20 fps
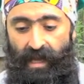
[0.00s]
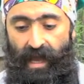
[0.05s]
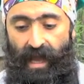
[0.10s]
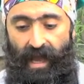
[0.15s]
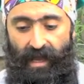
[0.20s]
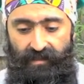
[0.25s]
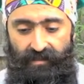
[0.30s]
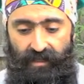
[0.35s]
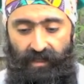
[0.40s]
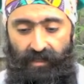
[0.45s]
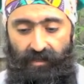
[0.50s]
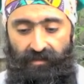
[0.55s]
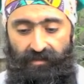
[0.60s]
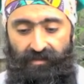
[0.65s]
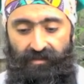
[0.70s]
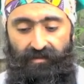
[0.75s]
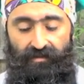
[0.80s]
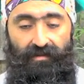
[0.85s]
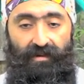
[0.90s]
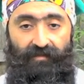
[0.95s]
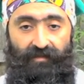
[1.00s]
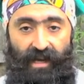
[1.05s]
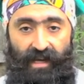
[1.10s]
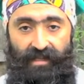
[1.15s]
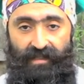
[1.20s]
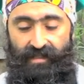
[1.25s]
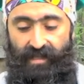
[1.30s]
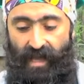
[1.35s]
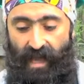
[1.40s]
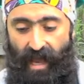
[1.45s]
asking us to
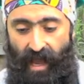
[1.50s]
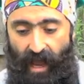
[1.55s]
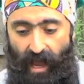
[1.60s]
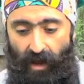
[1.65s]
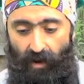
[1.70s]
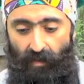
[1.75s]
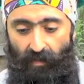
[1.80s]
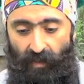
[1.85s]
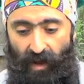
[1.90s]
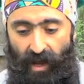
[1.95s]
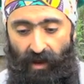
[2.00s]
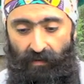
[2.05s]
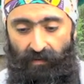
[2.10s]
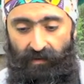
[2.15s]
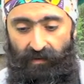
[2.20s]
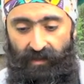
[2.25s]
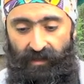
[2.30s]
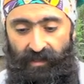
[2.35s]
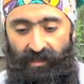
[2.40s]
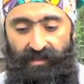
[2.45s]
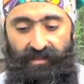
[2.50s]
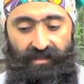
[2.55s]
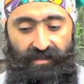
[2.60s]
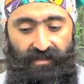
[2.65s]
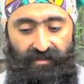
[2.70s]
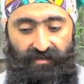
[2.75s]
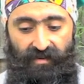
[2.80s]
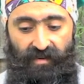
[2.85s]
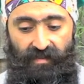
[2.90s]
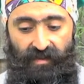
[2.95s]
revise how power is
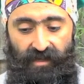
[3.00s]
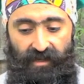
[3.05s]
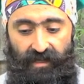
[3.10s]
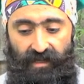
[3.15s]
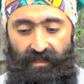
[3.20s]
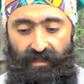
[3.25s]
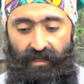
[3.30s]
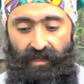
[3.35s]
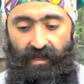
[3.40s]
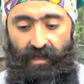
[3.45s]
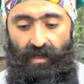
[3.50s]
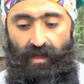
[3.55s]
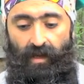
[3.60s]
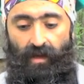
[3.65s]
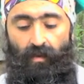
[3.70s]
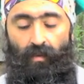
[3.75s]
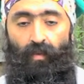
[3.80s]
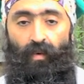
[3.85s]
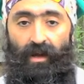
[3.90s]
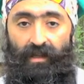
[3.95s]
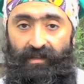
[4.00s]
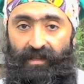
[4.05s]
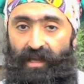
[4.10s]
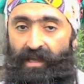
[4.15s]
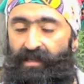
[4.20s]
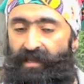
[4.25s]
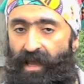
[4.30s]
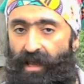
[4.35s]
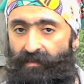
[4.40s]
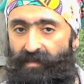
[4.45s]
distributed, what
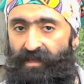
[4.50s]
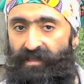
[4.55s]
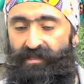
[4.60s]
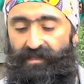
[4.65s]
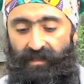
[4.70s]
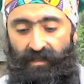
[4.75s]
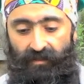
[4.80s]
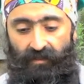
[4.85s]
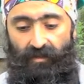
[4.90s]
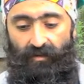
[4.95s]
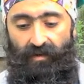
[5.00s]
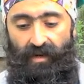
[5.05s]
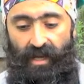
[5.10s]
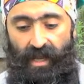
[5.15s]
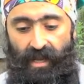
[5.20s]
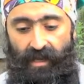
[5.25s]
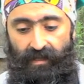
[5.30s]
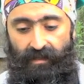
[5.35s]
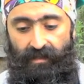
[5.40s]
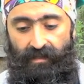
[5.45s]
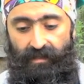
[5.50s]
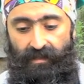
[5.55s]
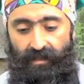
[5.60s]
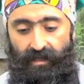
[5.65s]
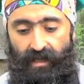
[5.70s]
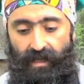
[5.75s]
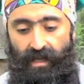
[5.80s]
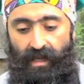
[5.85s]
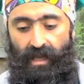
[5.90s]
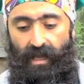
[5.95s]
dynamics it creates,
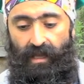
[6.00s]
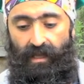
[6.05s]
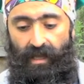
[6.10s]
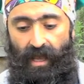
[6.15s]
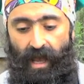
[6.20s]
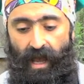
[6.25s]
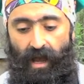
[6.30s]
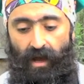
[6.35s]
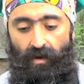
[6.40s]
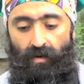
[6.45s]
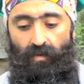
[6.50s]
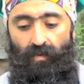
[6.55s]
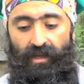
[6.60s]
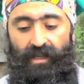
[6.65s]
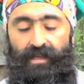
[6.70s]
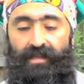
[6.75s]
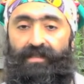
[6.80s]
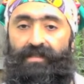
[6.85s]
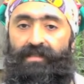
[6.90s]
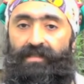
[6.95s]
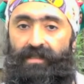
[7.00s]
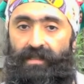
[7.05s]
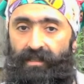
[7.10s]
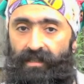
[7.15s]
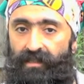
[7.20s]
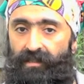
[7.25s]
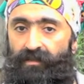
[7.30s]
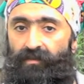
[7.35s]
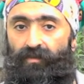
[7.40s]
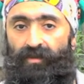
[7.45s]
and how we can
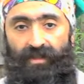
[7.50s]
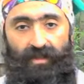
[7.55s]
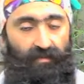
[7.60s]
seat it when